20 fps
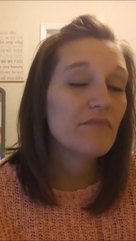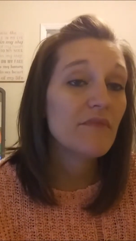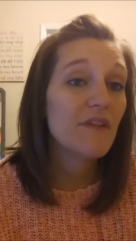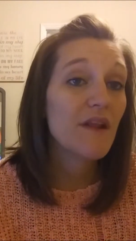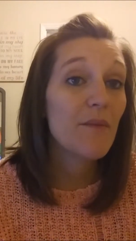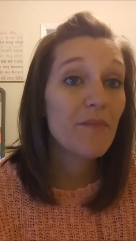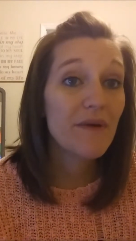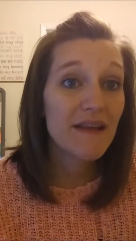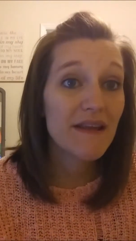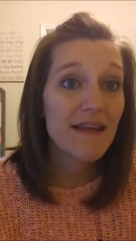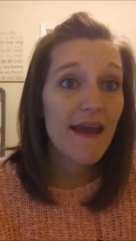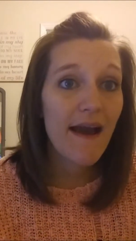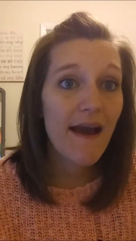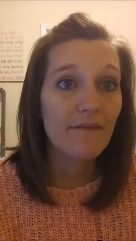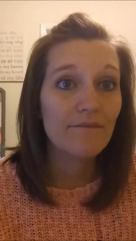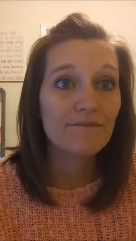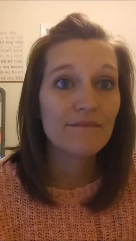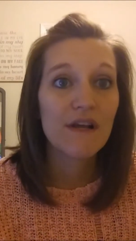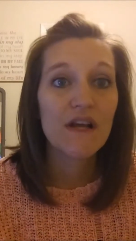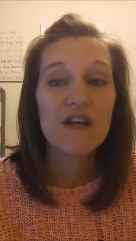But yeah,
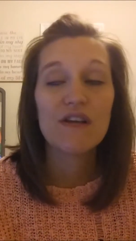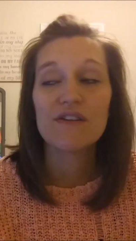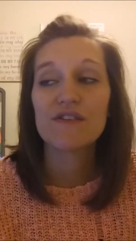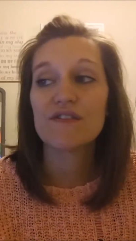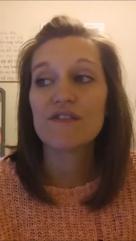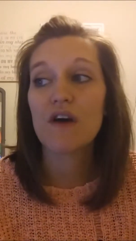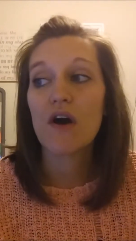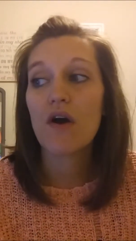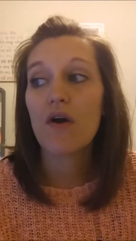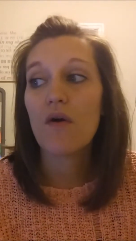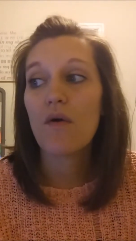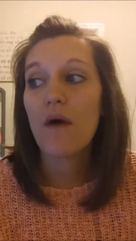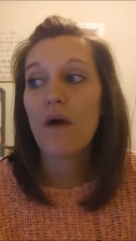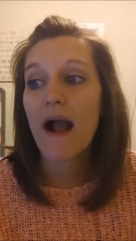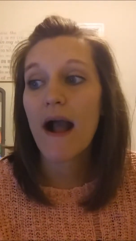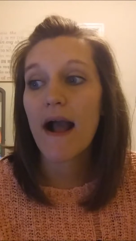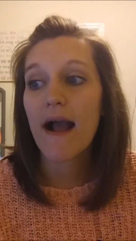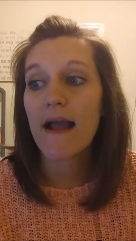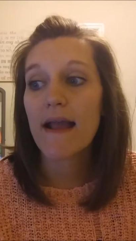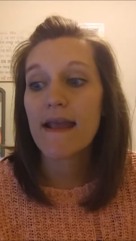so
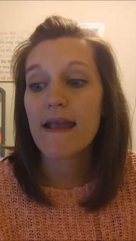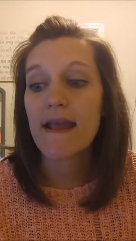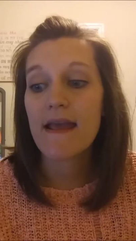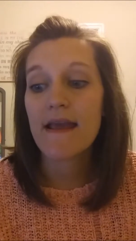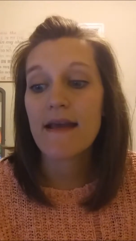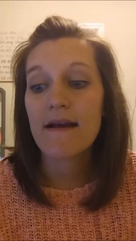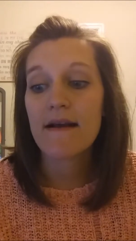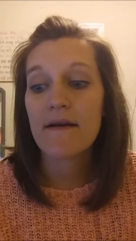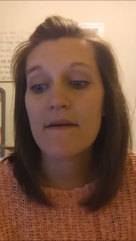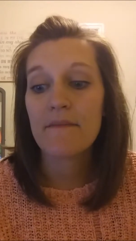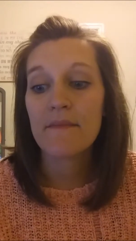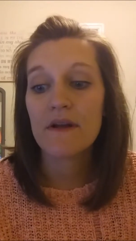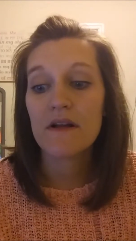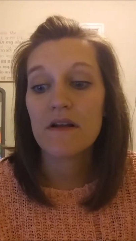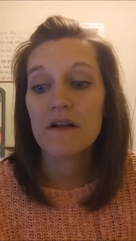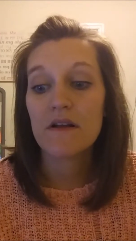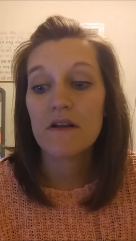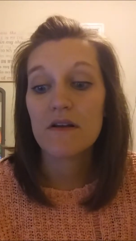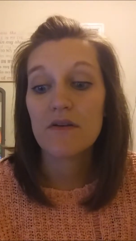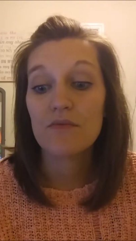I
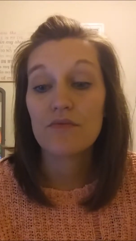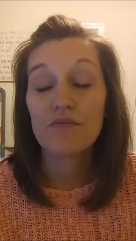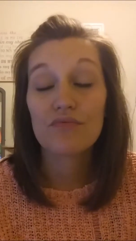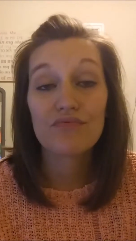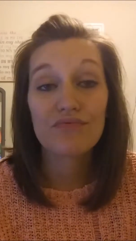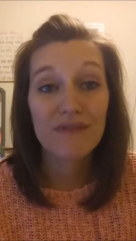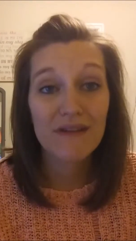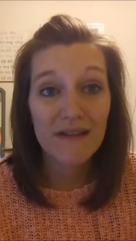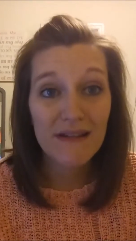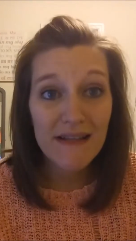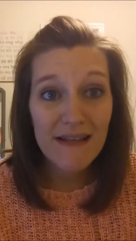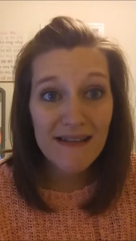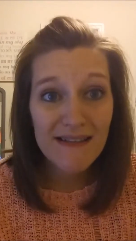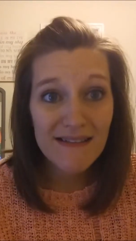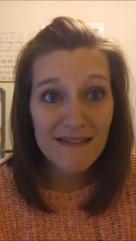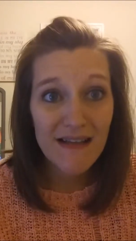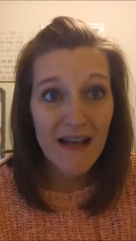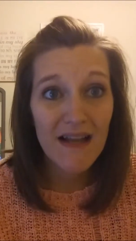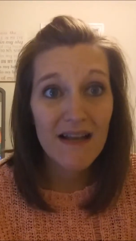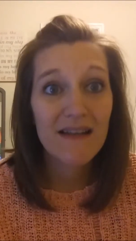am really
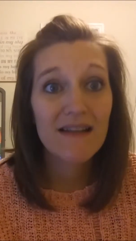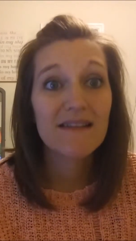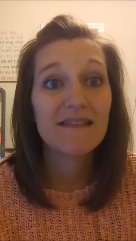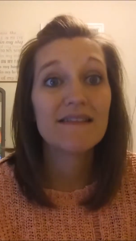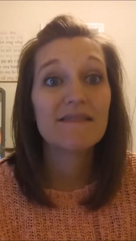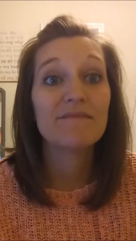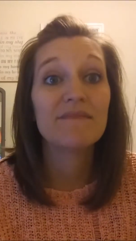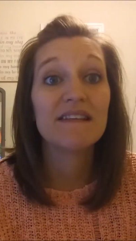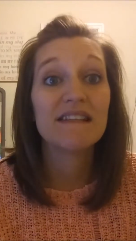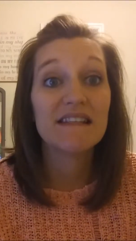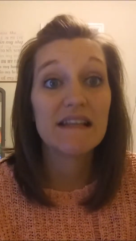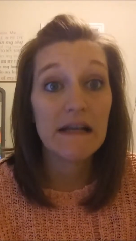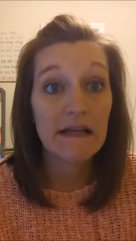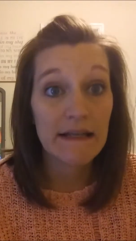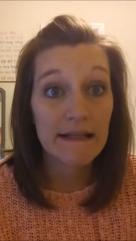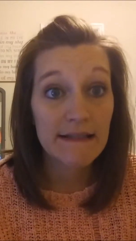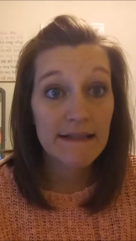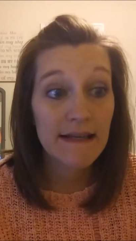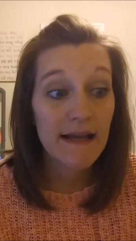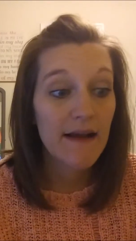excited to be
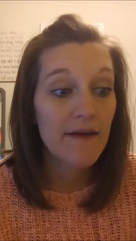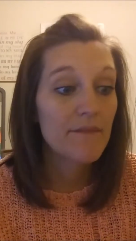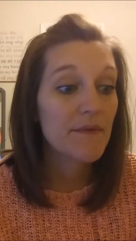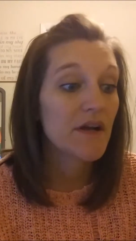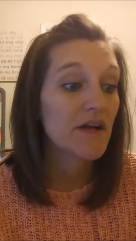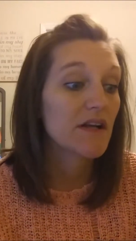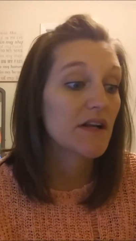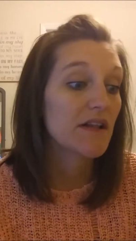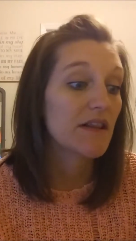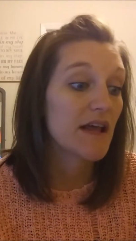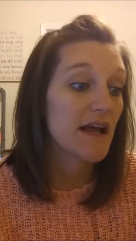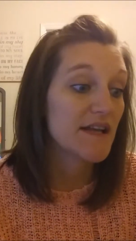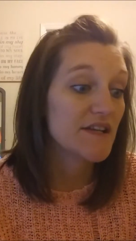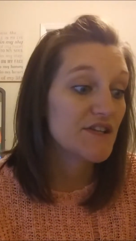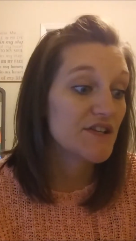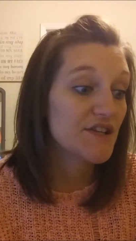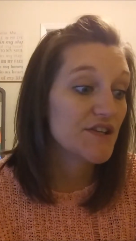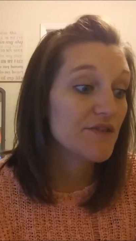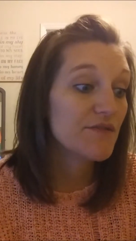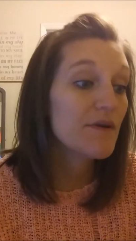done. I'm not going to lie
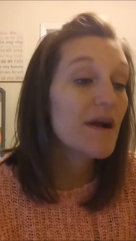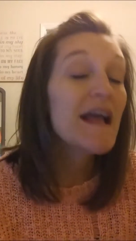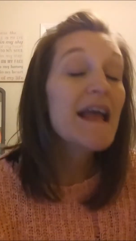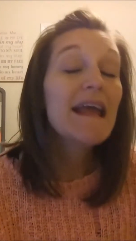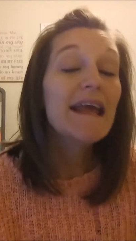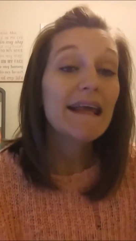to you.